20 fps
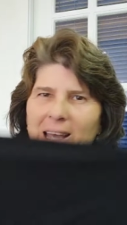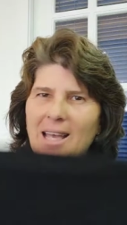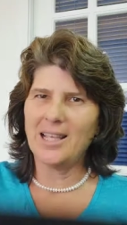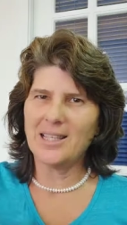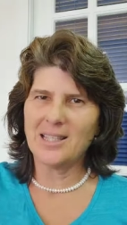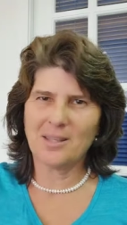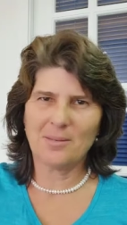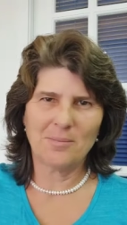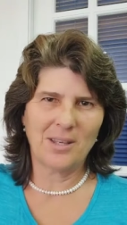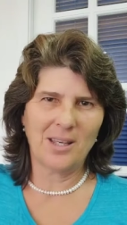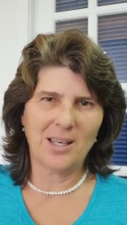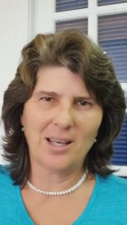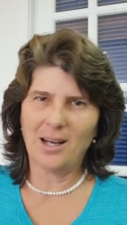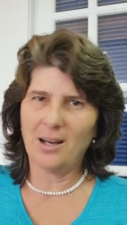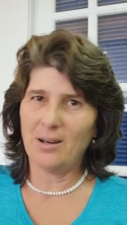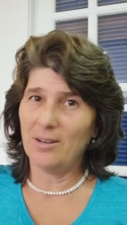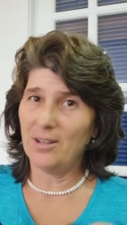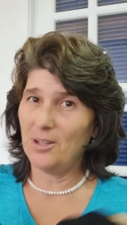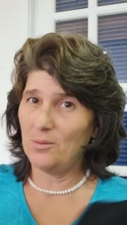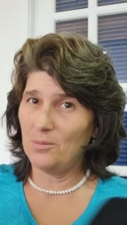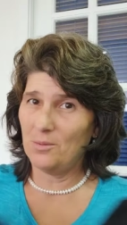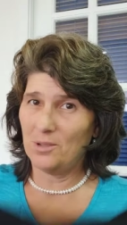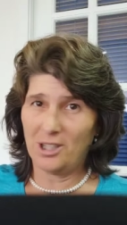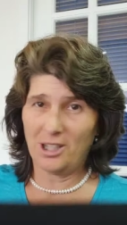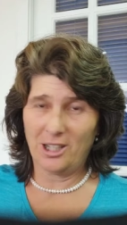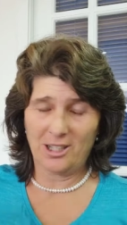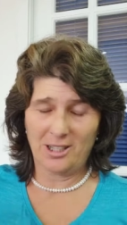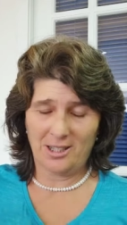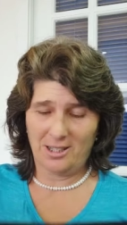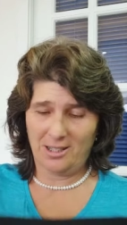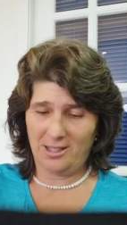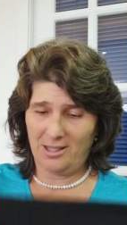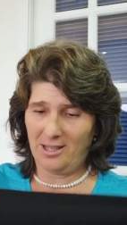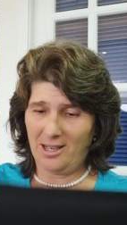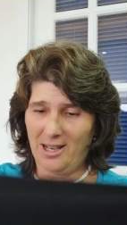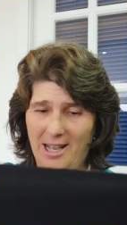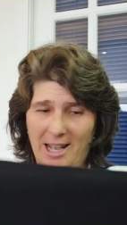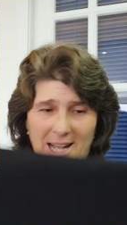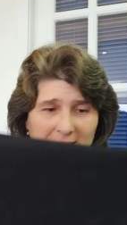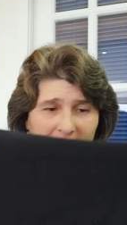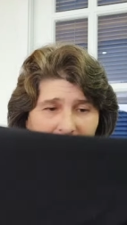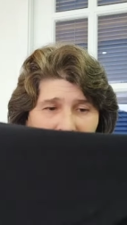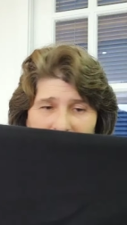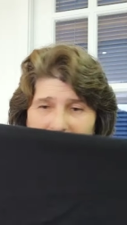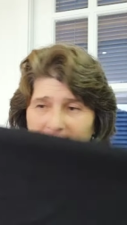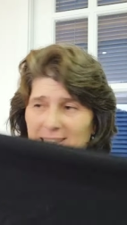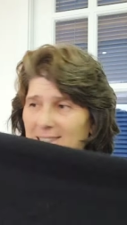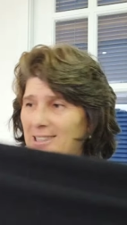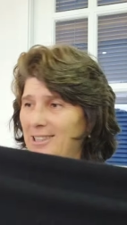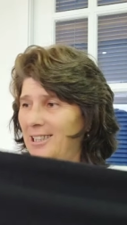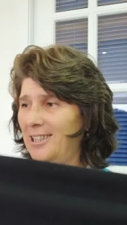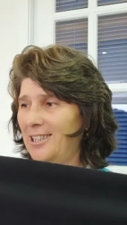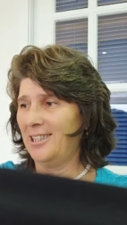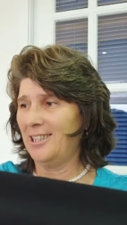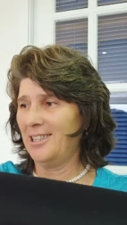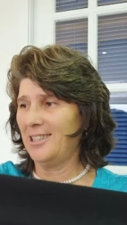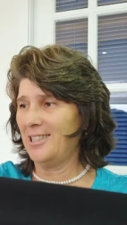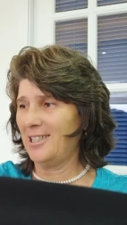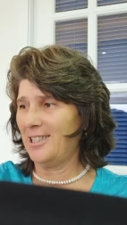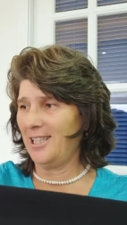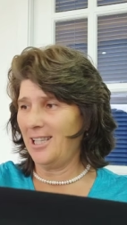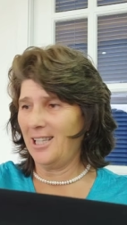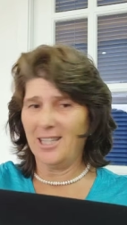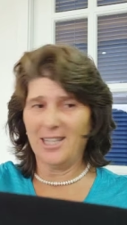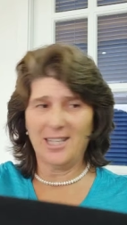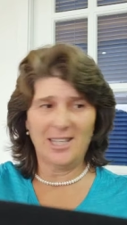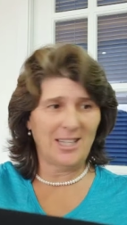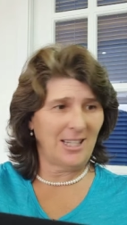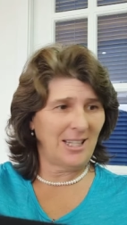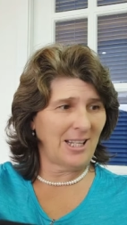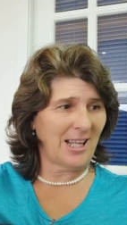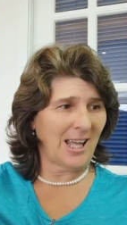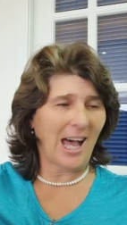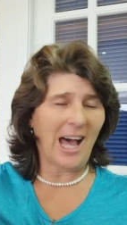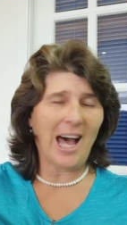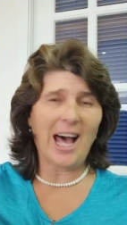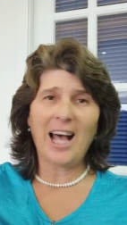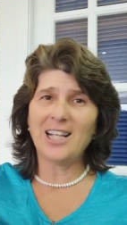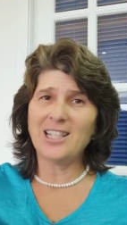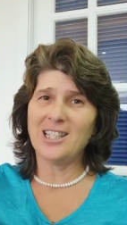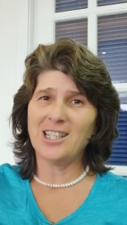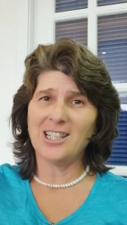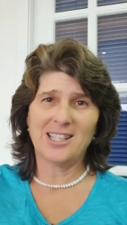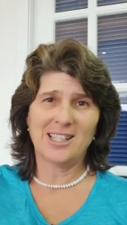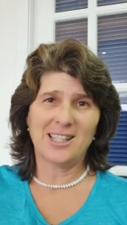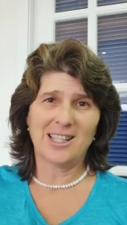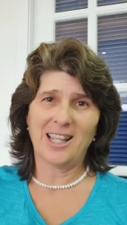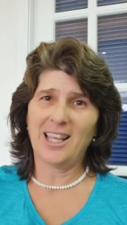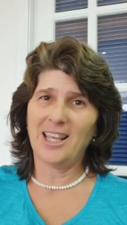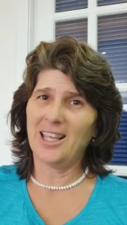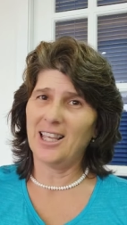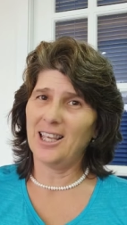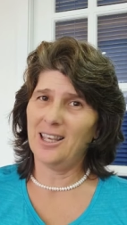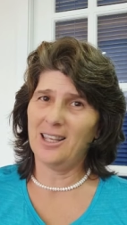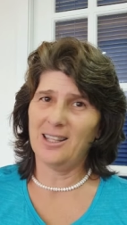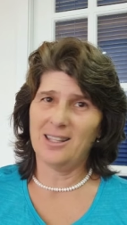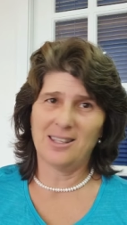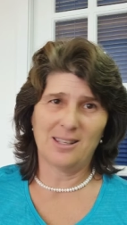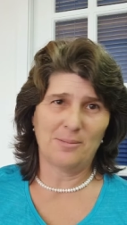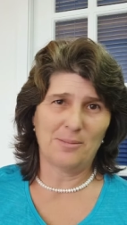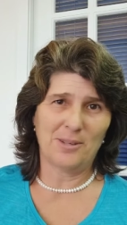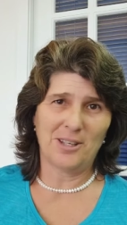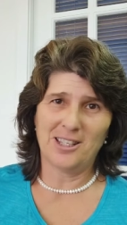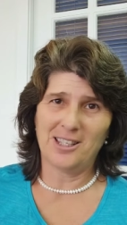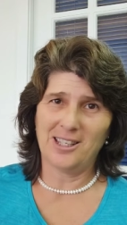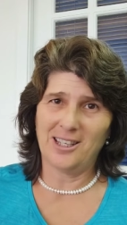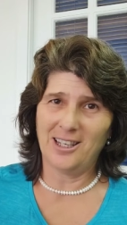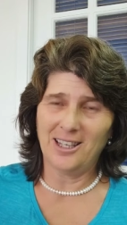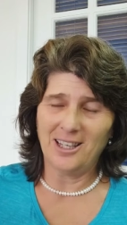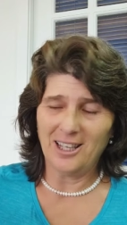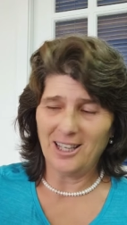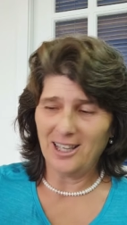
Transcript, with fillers: ask me how it works I can't understand it I just think it's amazing